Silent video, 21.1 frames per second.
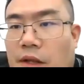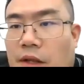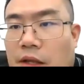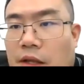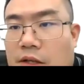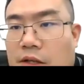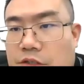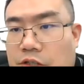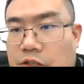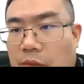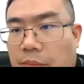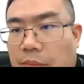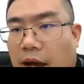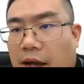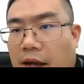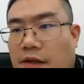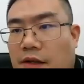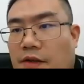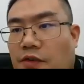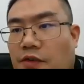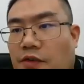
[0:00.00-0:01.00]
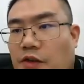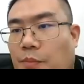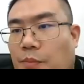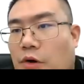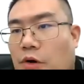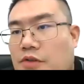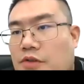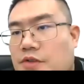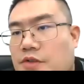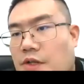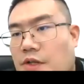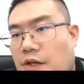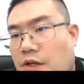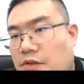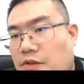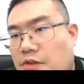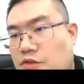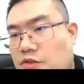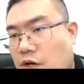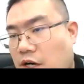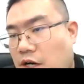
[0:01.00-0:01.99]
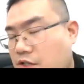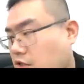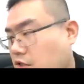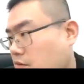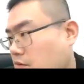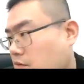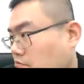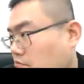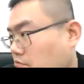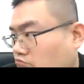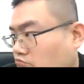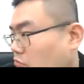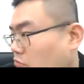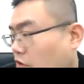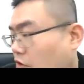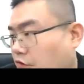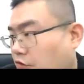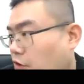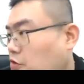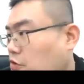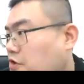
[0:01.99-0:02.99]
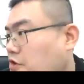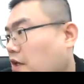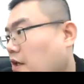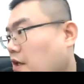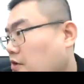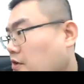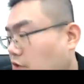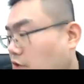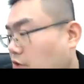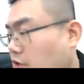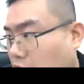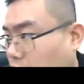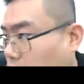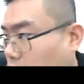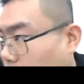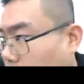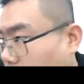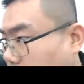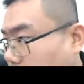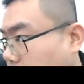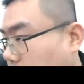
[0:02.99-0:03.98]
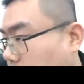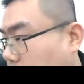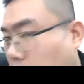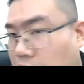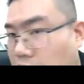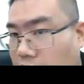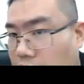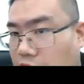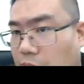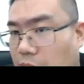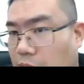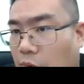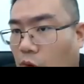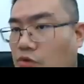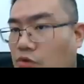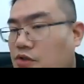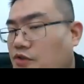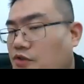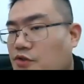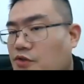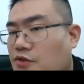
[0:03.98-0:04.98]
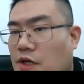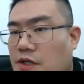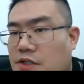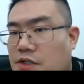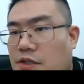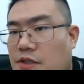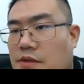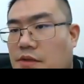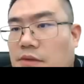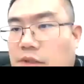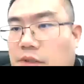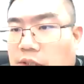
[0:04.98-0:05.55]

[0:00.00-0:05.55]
Turbine support structure. Floating is an innovation of the support structure.